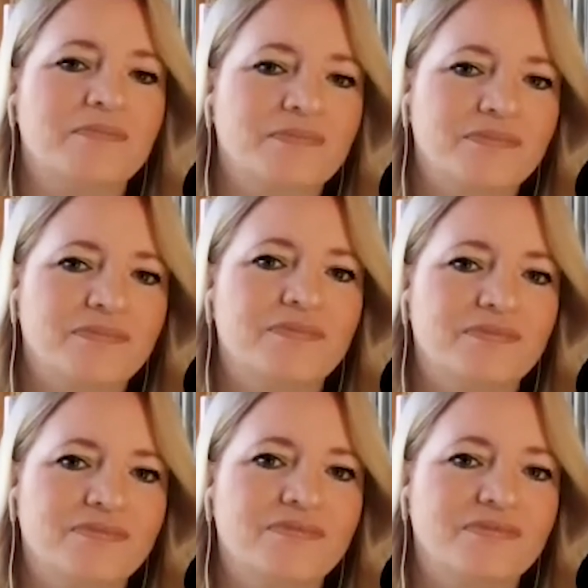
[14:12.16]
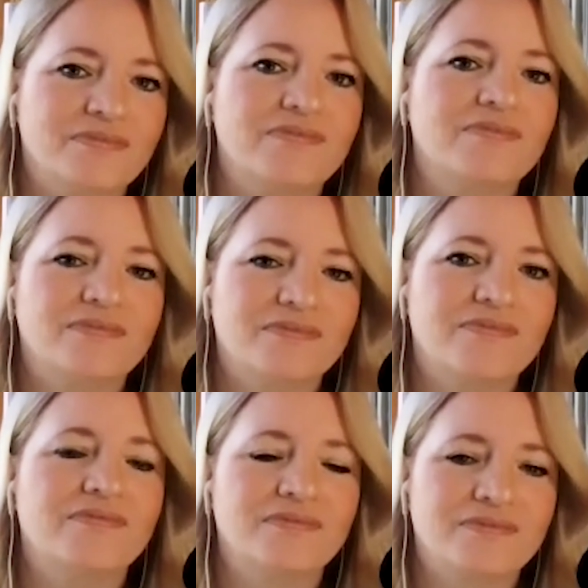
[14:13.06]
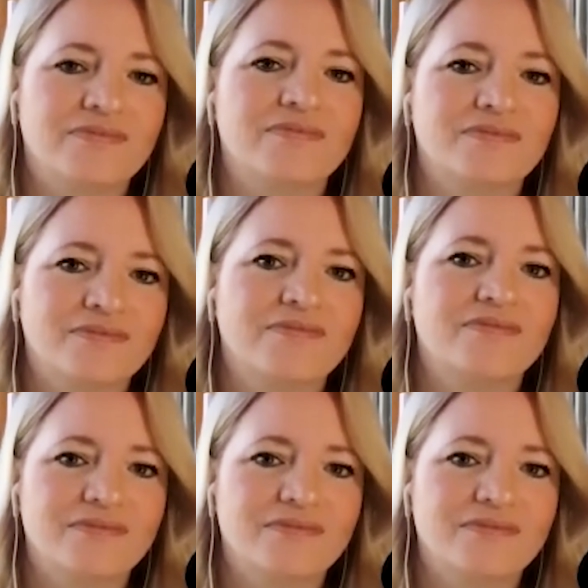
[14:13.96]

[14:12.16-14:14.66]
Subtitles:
to achieve, just a calmness in life and being able to